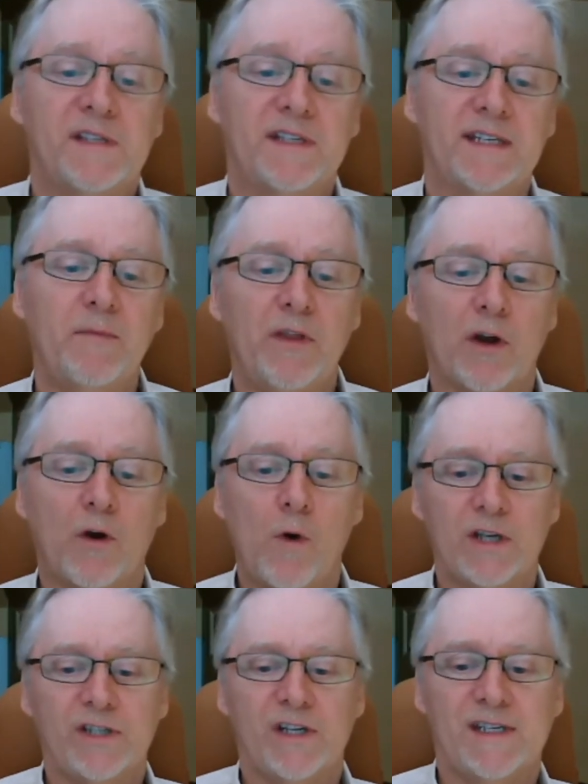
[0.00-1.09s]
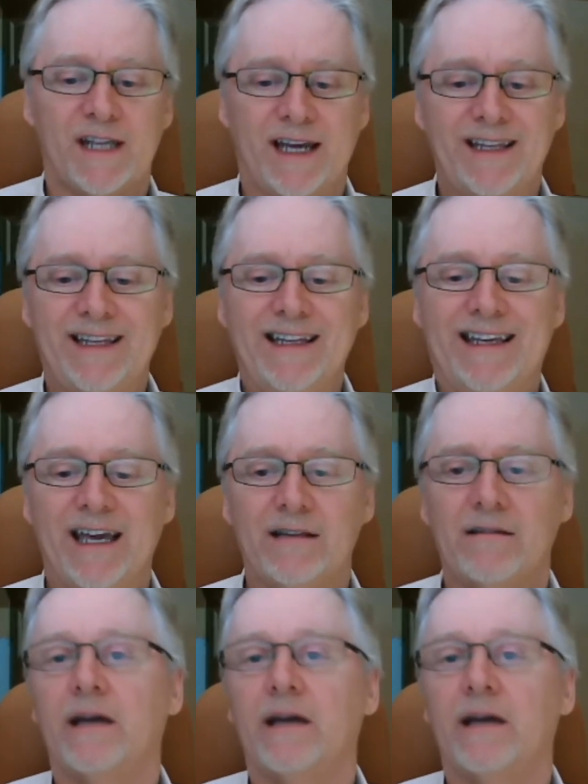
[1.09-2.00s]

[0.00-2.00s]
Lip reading: some of the questions that I did get.